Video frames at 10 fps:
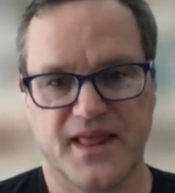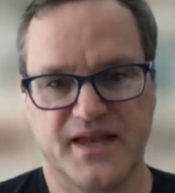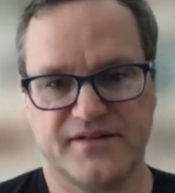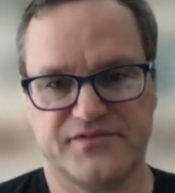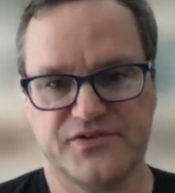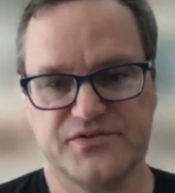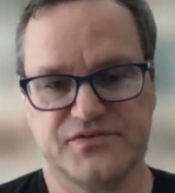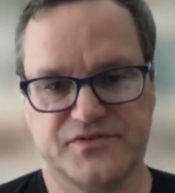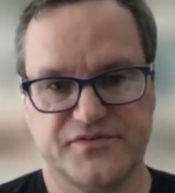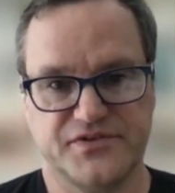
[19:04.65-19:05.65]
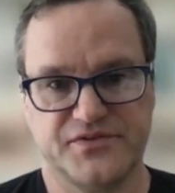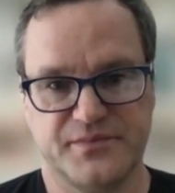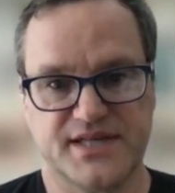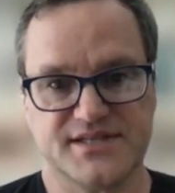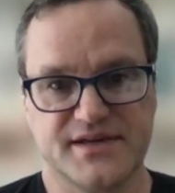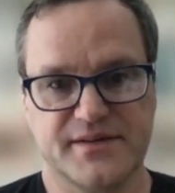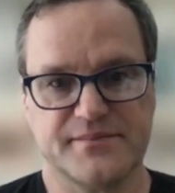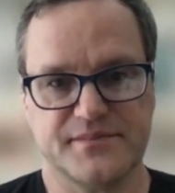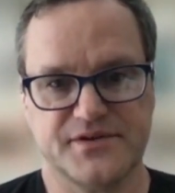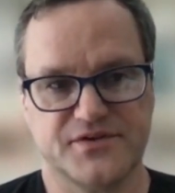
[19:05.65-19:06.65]
And if you mess
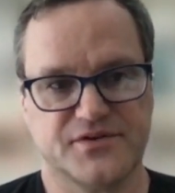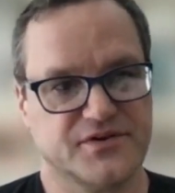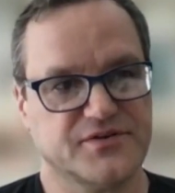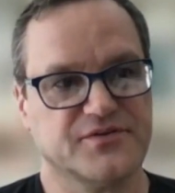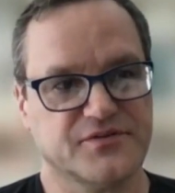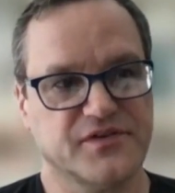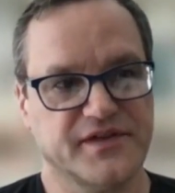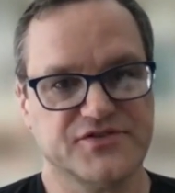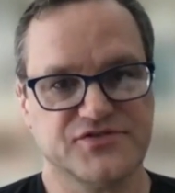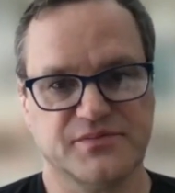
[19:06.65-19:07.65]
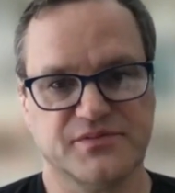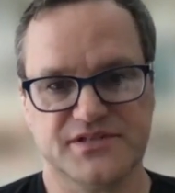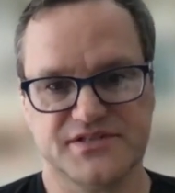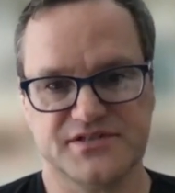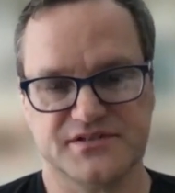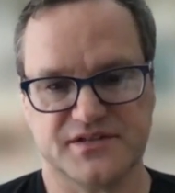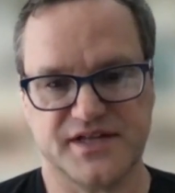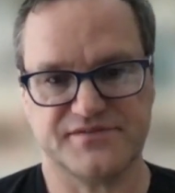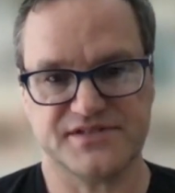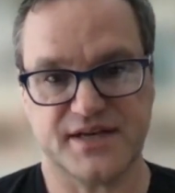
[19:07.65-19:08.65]
up, you're really in trouble because you
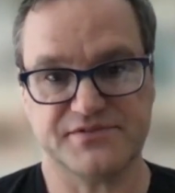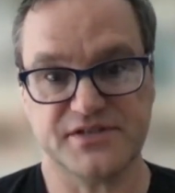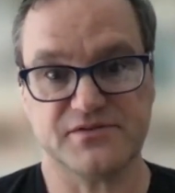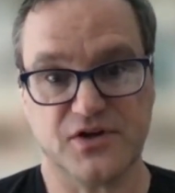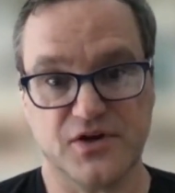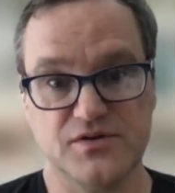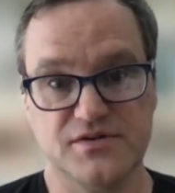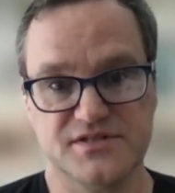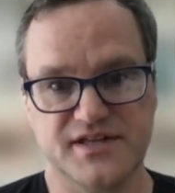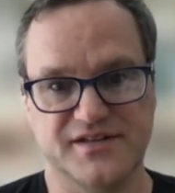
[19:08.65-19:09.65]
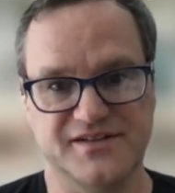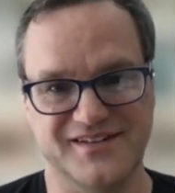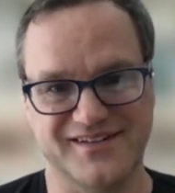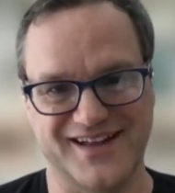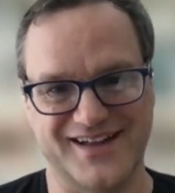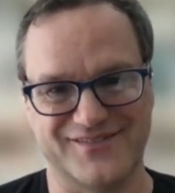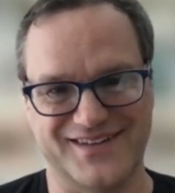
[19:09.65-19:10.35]
have top secret codes that you